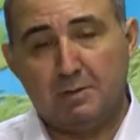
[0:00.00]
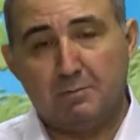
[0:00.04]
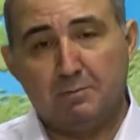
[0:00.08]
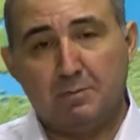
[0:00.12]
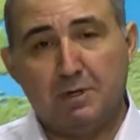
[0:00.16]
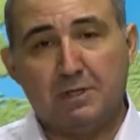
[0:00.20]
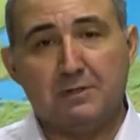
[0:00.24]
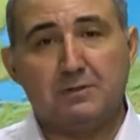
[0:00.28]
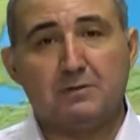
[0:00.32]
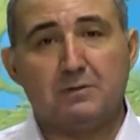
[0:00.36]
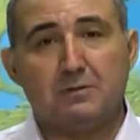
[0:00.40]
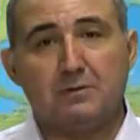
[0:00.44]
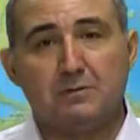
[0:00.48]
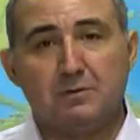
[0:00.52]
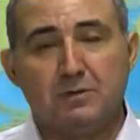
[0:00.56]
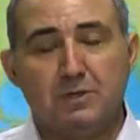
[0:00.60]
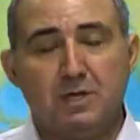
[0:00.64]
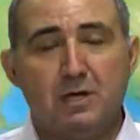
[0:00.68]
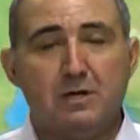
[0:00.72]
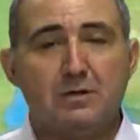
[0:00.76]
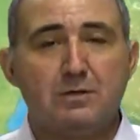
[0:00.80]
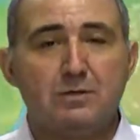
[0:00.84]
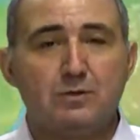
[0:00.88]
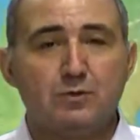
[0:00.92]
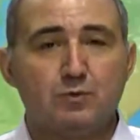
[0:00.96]
But
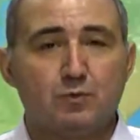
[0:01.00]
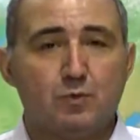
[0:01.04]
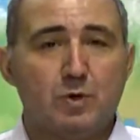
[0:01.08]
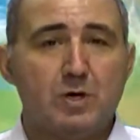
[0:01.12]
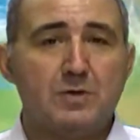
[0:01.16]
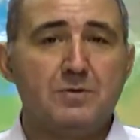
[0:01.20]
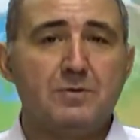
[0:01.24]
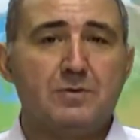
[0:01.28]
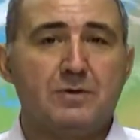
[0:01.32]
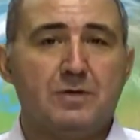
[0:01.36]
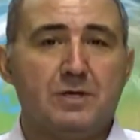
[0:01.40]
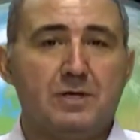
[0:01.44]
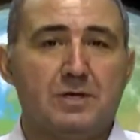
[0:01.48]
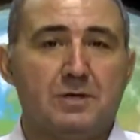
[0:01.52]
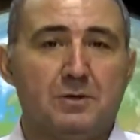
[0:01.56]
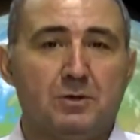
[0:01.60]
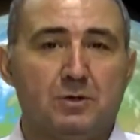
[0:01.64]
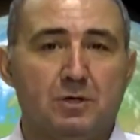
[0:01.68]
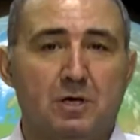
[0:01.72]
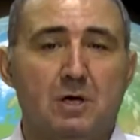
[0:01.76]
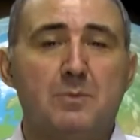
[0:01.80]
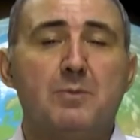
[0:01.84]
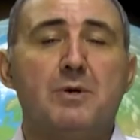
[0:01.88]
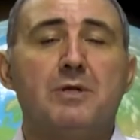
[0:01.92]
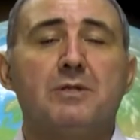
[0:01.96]
there is one thing
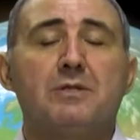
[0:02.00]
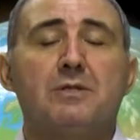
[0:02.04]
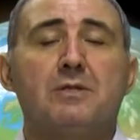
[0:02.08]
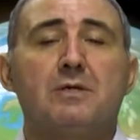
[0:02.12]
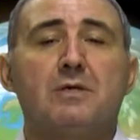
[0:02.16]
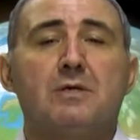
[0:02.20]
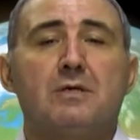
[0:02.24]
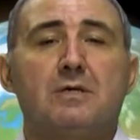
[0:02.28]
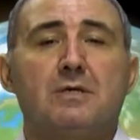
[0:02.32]
common,